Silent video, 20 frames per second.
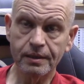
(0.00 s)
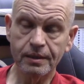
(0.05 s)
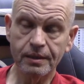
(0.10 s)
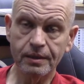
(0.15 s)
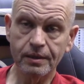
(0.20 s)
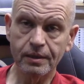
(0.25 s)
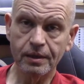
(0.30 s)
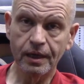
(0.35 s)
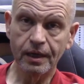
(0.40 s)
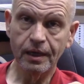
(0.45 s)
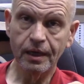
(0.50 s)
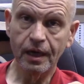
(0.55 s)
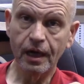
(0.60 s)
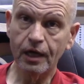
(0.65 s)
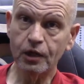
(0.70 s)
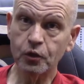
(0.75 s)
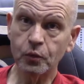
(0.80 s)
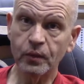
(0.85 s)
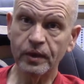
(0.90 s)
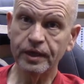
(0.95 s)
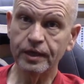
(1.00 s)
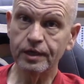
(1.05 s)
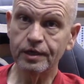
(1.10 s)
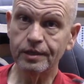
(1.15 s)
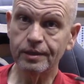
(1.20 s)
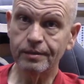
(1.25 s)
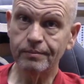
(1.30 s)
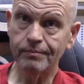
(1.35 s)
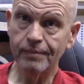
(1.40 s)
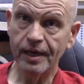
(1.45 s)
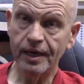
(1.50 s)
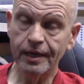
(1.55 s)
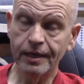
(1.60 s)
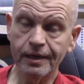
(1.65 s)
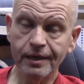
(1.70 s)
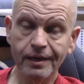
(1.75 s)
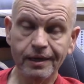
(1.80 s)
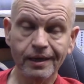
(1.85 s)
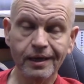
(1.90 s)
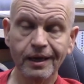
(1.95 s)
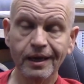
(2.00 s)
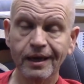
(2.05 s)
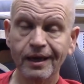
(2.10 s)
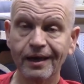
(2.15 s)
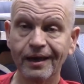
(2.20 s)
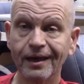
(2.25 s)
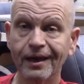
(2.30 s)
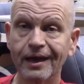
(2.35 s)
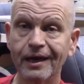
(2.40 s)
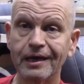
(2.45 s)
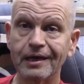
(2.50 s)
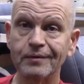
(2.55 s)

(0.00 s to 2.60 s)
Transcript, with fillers: uh, Halloween in May? and